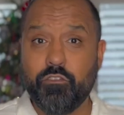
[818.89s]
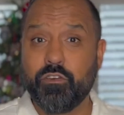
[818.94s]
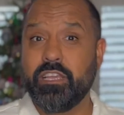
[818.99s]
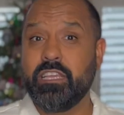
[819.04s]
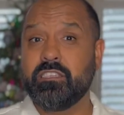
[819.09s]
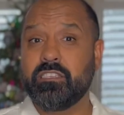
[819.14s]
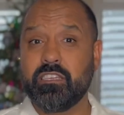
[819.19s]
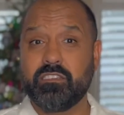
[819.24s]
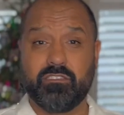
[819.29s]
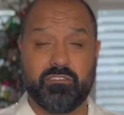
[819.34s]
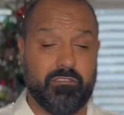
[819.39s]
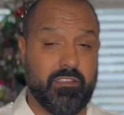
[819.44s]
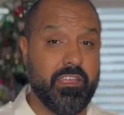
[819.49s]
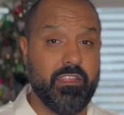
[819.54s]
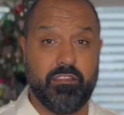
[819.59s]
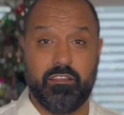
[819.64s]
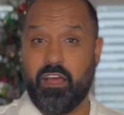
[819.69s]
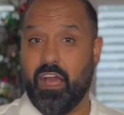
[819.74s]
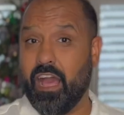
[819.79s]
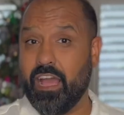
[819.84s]
He says,
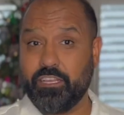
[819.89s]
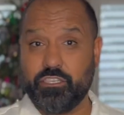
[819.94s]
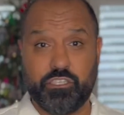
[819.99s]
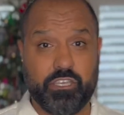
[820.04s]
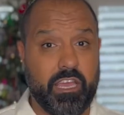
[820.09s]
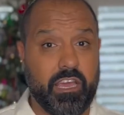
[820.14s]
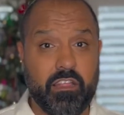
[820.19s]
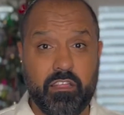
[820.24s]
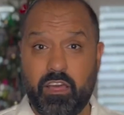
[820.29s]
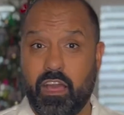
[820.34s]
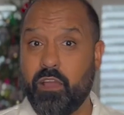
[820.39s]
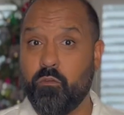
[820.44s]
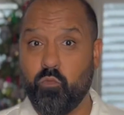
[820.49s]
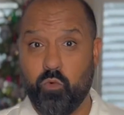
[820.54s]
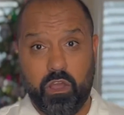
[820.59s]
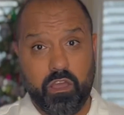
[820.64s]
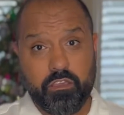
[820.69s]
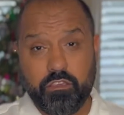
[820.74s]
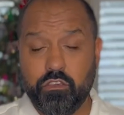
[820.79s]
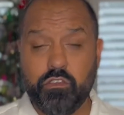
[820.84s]
I
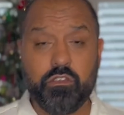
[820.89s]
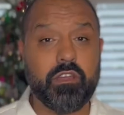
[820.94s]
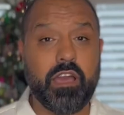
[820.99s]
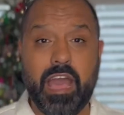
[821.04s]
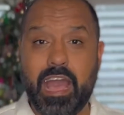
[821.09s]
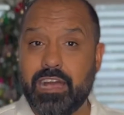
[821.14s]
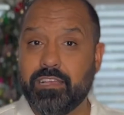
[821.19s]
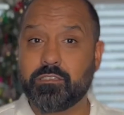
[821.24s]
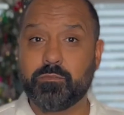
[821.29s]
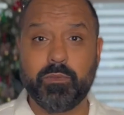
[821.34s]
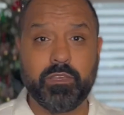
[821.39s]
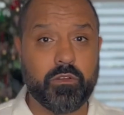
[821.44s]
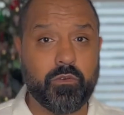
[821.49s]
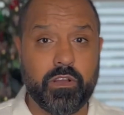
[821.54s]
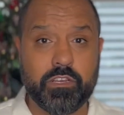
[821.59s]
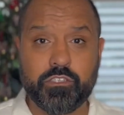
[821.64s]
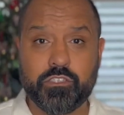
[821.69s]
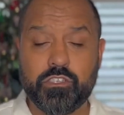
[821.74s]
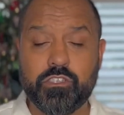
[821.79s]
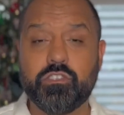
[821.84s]
want you to ask me
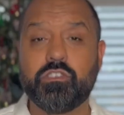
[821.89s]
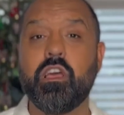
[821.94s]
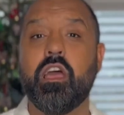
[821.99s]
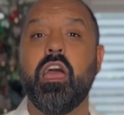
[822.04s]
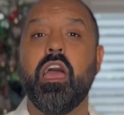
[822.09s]
questions.